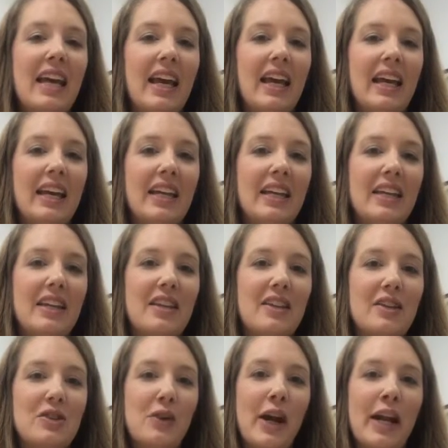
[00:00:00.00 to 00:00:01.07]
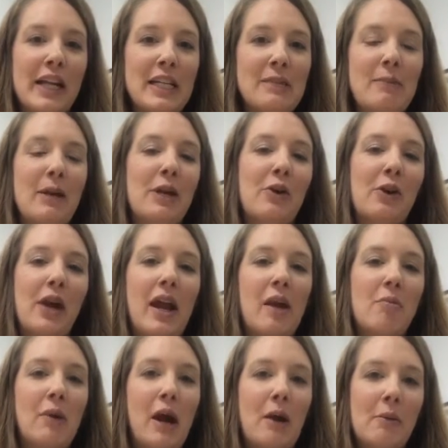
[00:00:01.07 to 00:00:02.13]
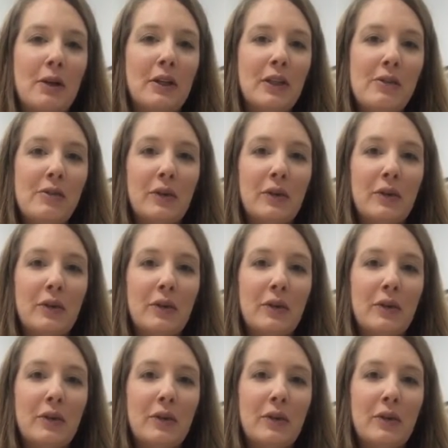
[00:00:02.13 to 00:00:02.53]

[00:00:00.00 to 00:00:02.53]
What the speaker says: And this training is being created primarily